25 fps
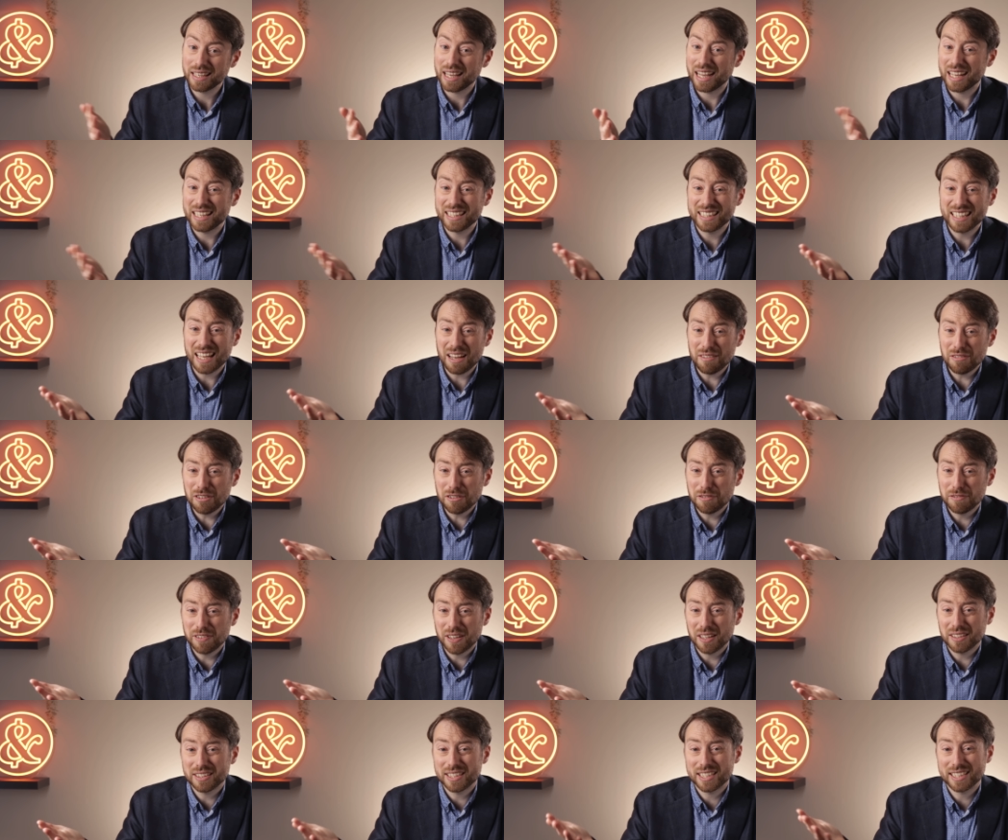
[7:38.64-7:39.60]
I never
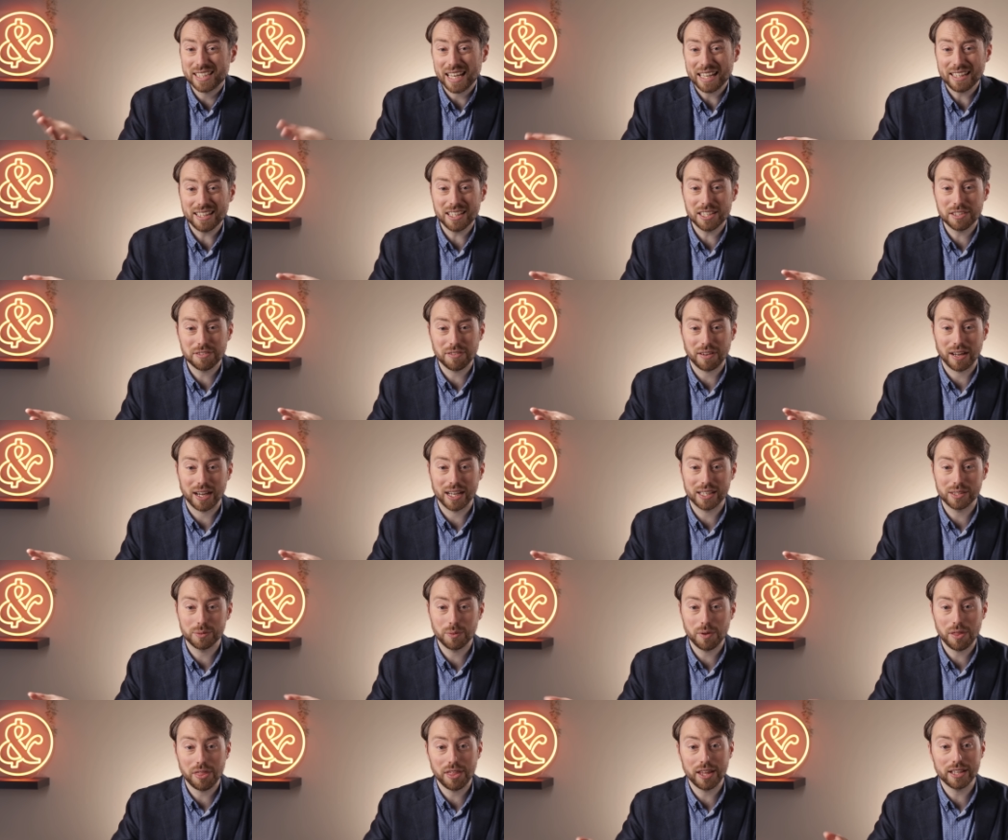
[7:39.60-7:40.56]
felt
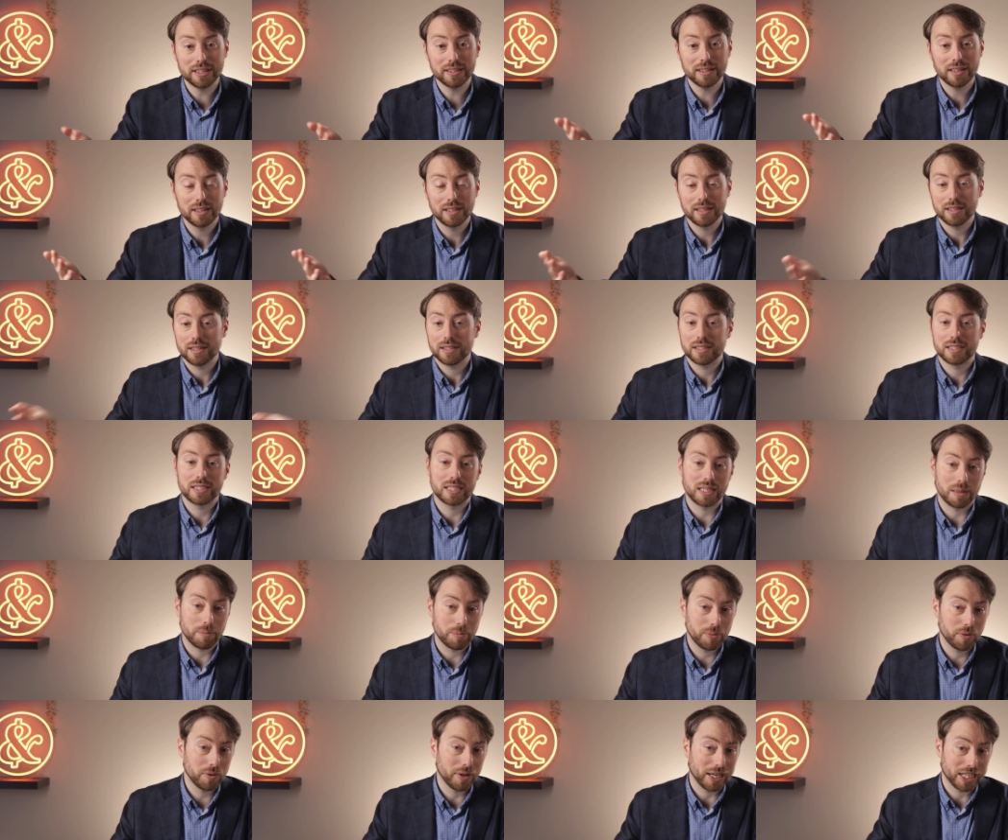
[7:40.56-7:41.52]
satisfied with that
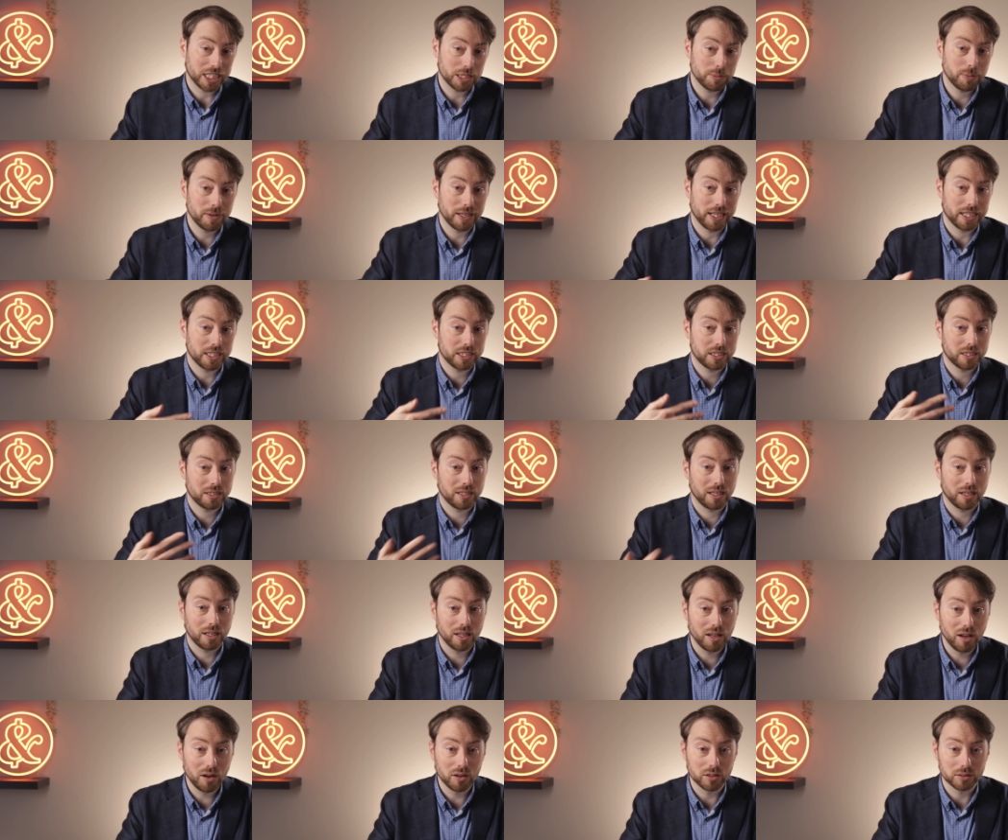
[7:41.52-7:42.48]
simple explanation
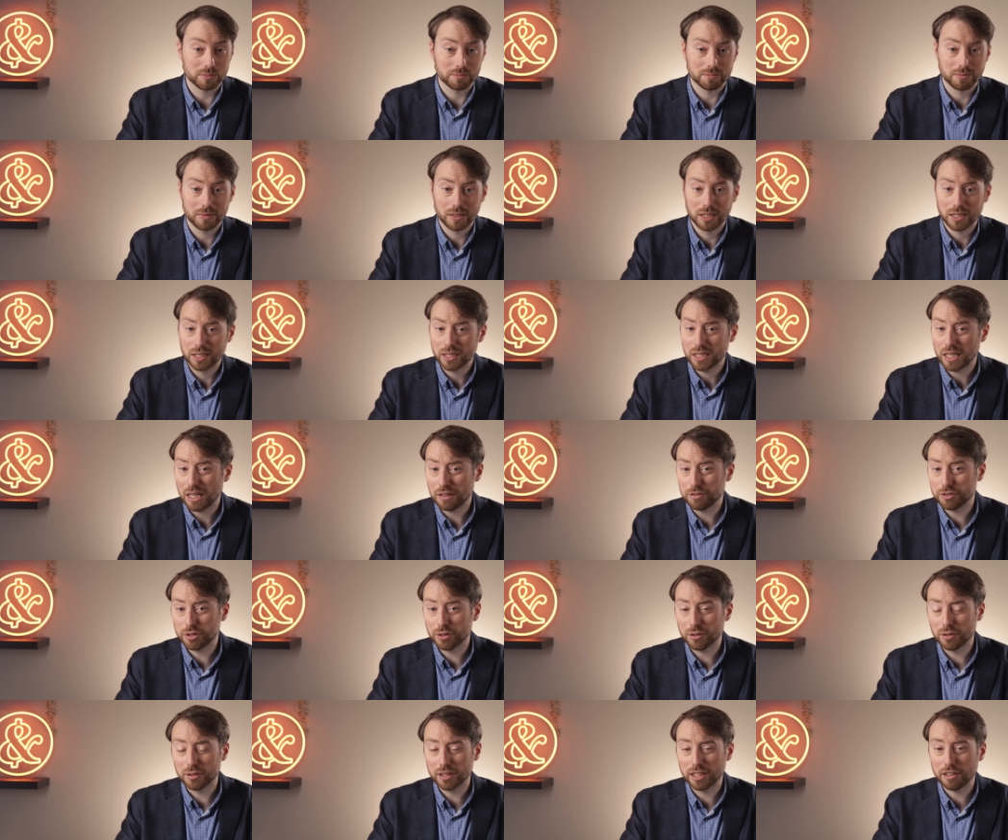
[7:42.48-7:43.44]
alone.
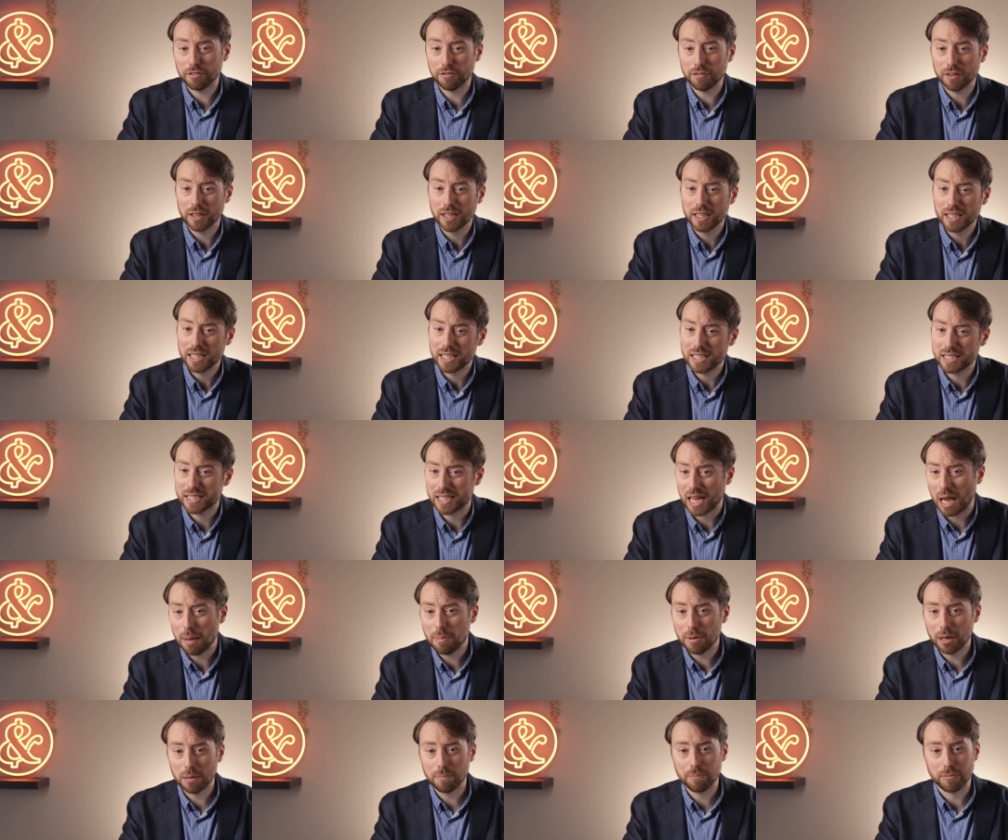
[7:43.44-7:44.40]
After all, if
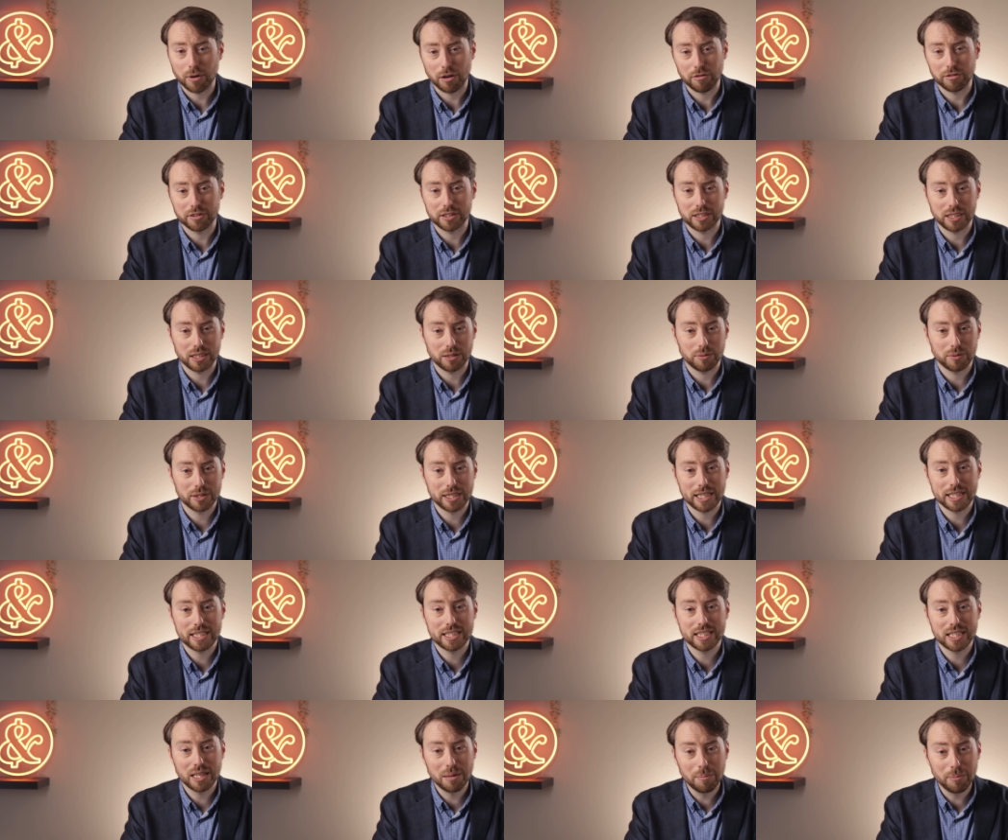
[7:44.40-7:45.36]
escaping poverty was
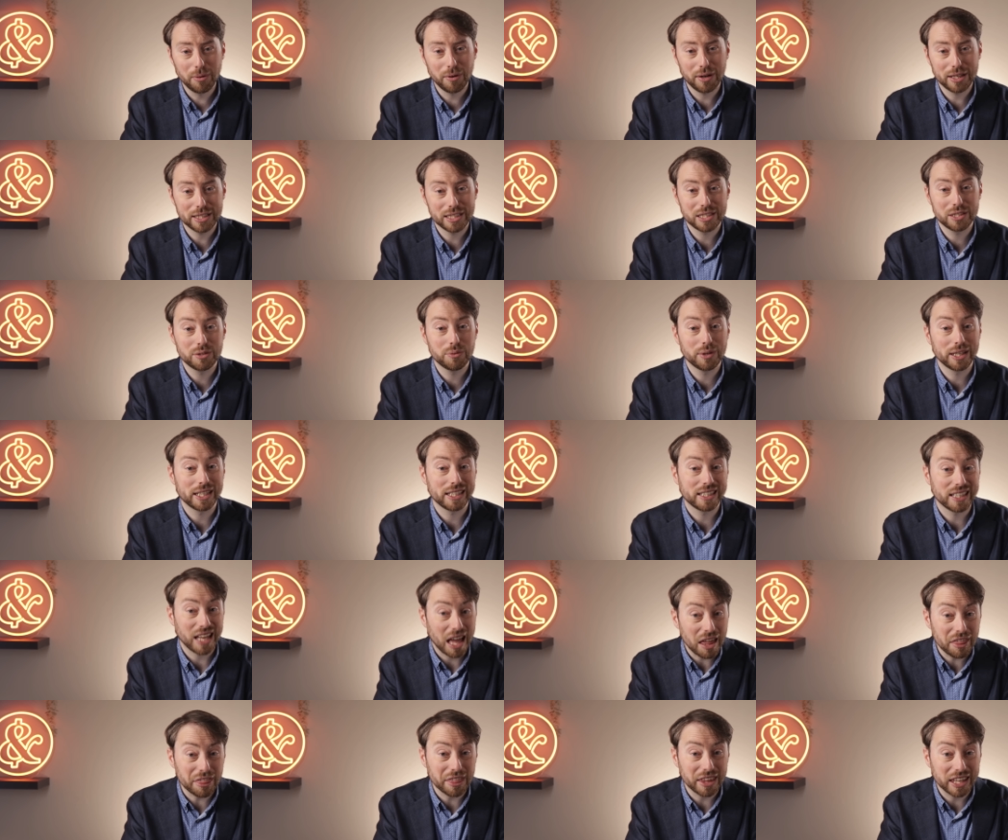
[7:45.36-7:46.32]
as simple as doing
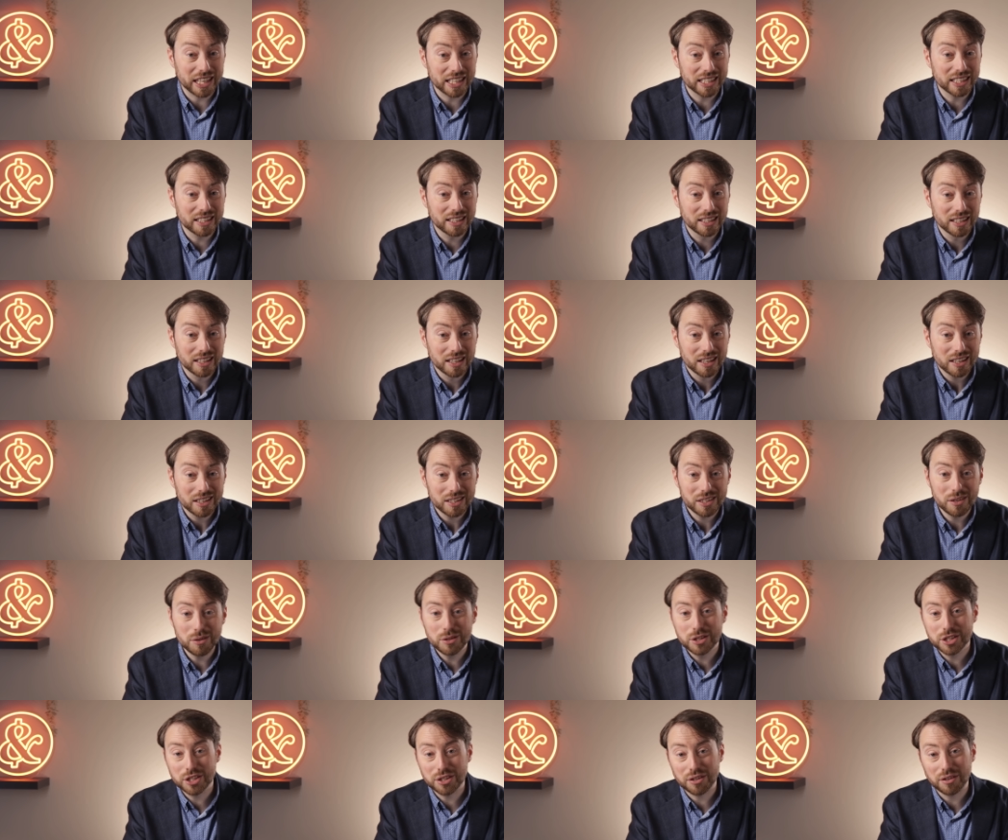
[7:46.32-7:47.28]
nothing,
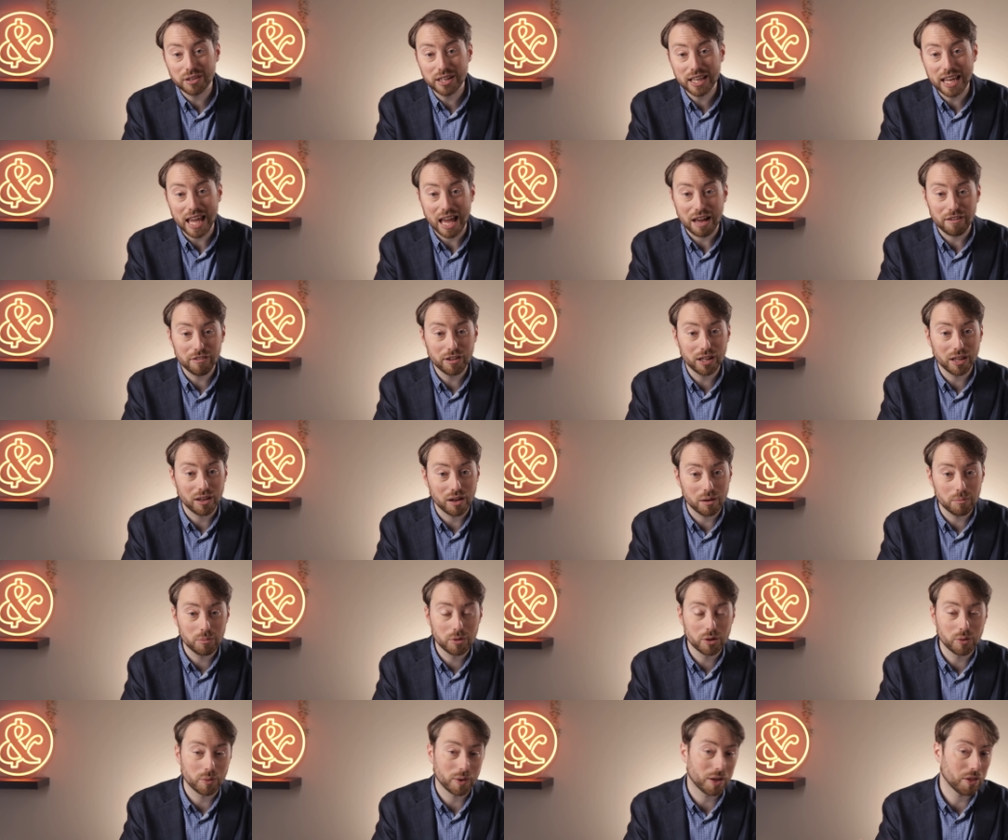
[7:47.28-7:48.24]
you'd surely have a lot
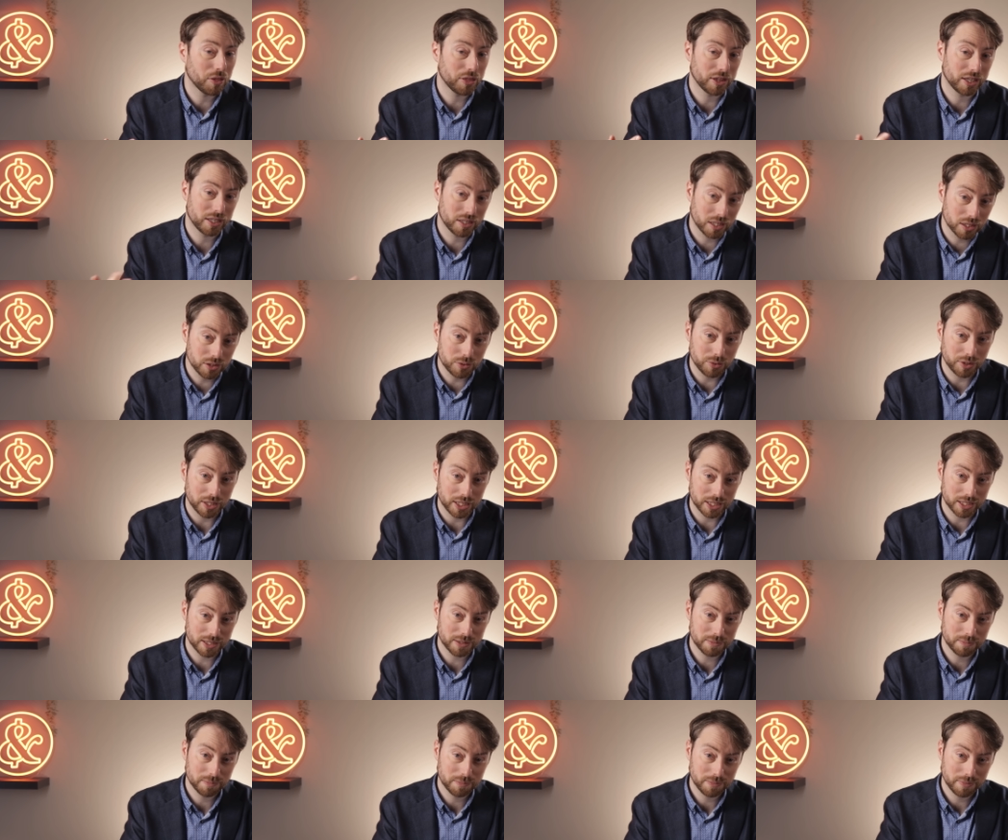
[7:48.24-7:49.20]
more wealthy
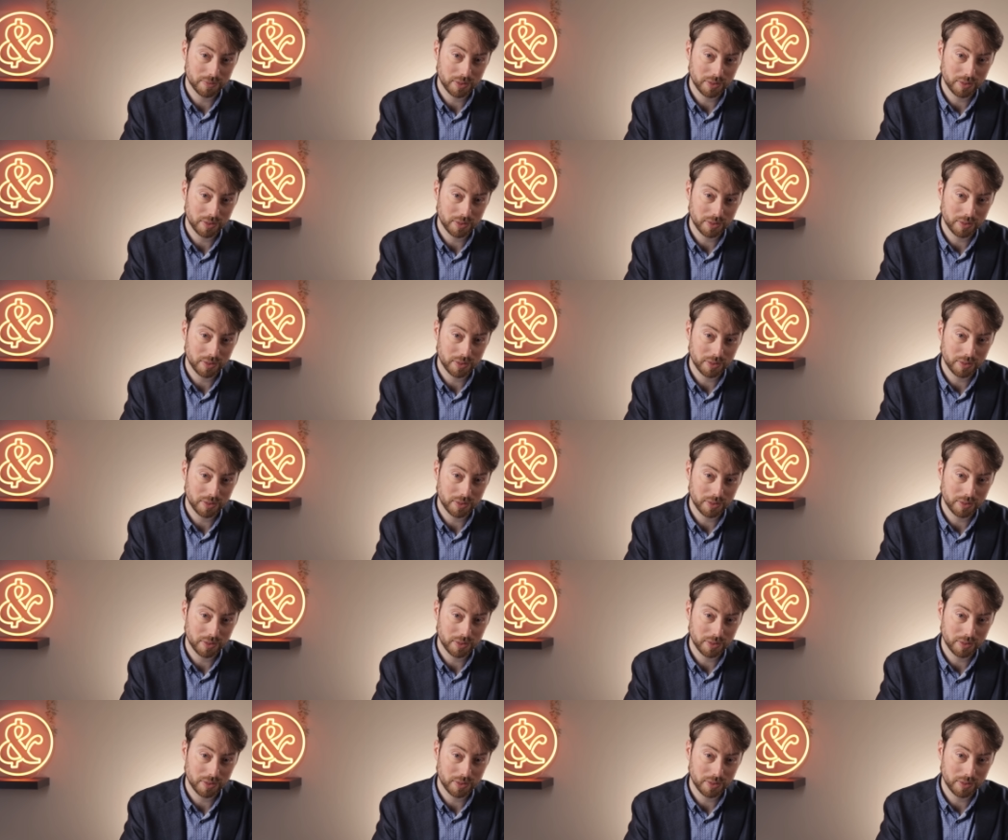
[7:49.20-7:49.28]
countries.